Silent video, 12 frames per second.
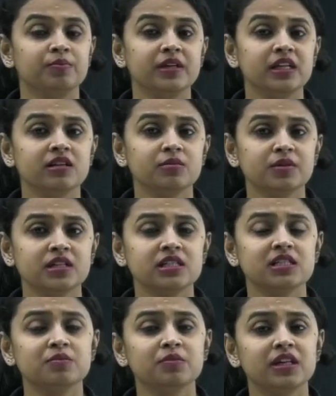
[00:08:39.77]
Be a
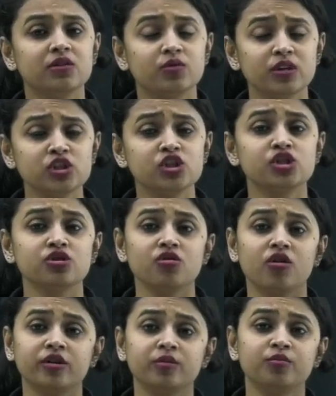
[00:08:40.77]
person, be rich
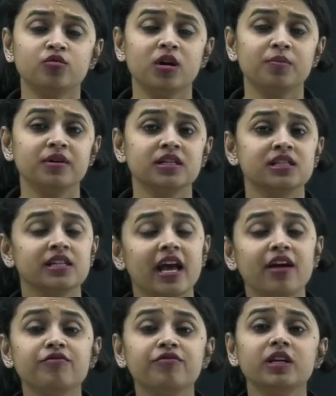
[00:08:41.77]
or a poor person,
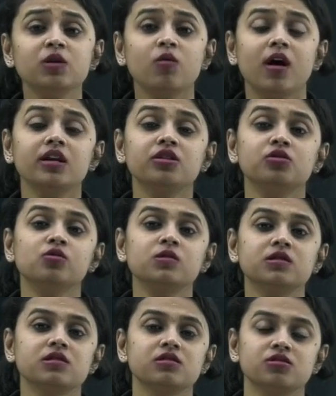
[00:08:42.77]
everyone
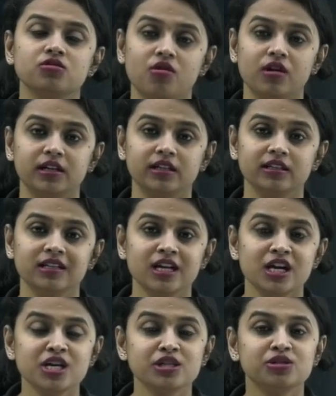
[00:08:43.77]
uses salt.
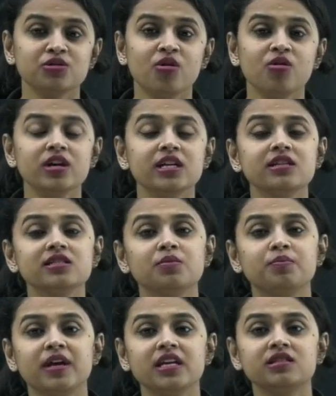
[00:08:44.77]
So it is
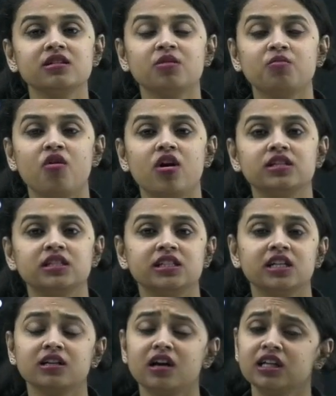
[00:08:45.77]
a basic
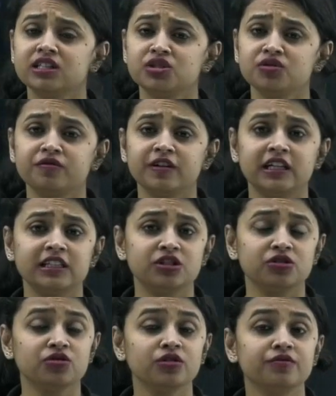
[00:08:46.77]
commodity, and Gandhiji felt
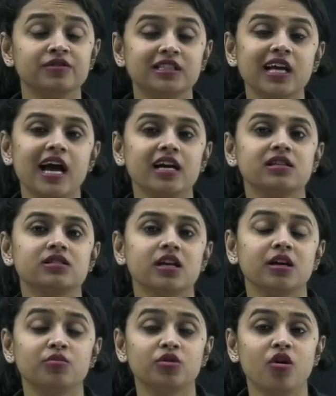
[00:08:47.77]
that, if tax
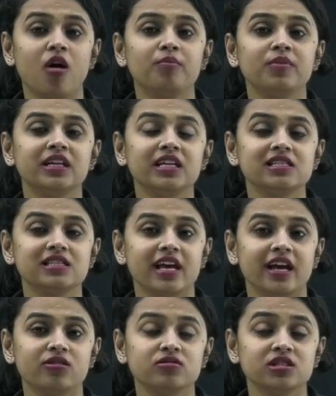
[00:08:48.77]
and monopoly is
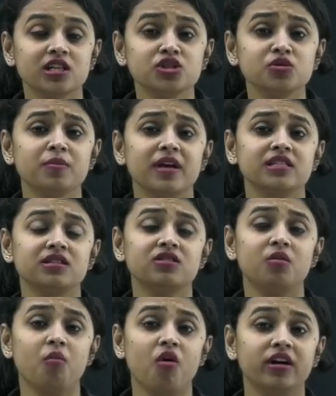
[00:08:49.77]
there on such a
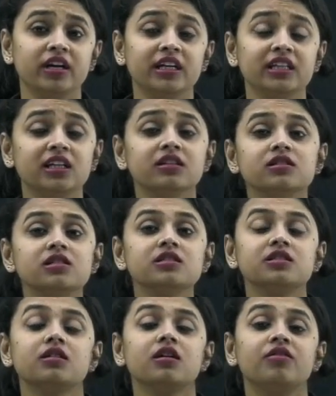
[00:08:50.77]
basic commodity, then it
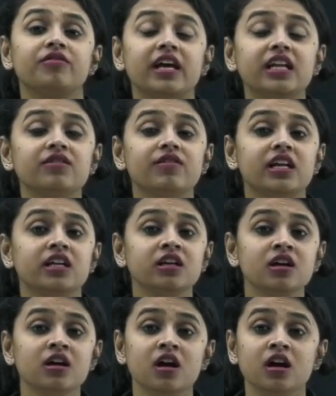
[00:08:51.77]
is a very,
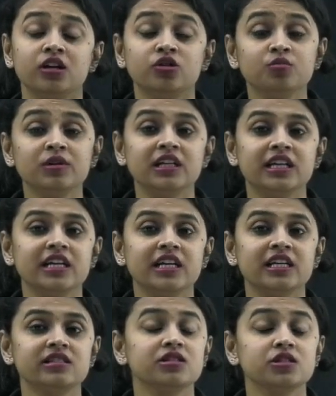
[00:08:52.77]
very
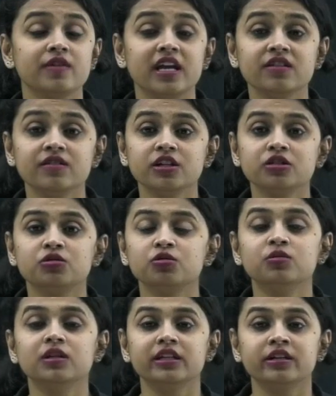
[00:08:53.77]
humiliating, it is very, very
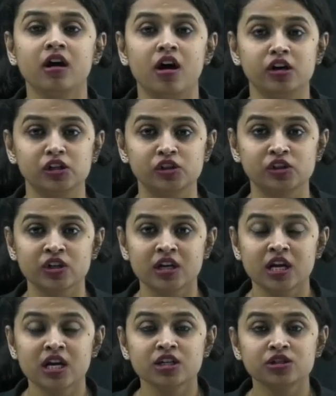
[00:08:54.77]
cruel and harsh.
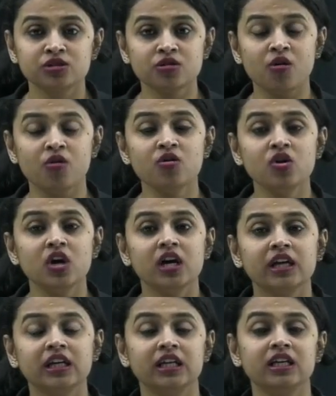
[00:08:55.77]
So
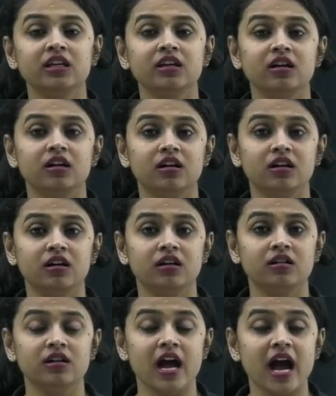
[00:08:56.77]
he
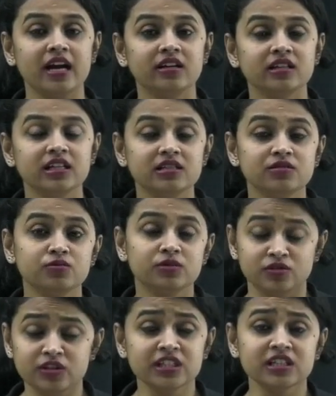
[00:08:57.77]
had
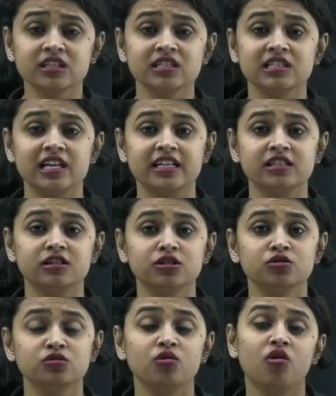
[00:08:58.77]
written in his
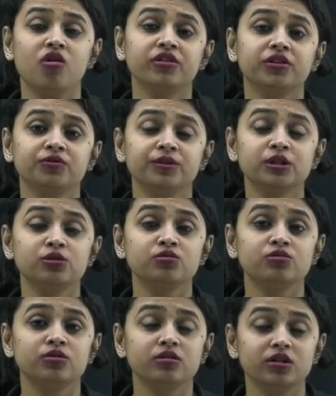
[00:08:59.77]
letter to Lord Irwin
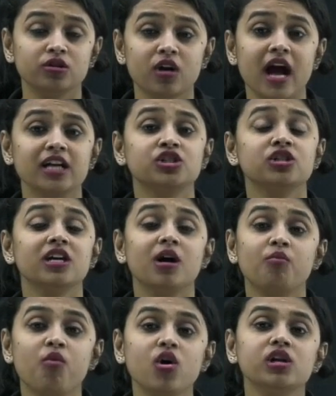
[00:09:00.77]
to, actually
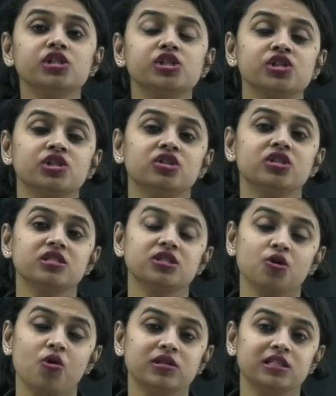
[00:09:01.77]
abolish this
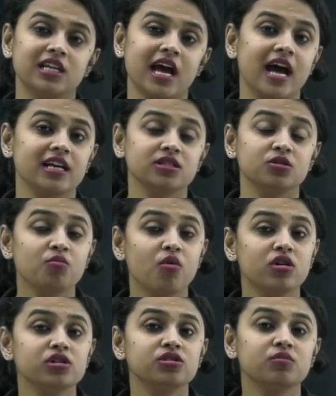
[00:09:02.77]
salt tax and
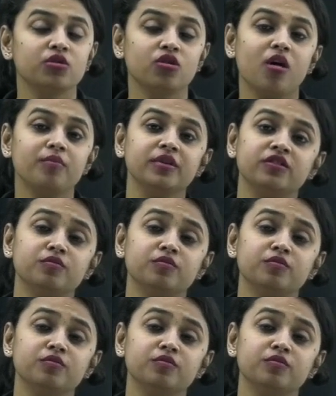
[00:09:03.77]
abolish the monopoly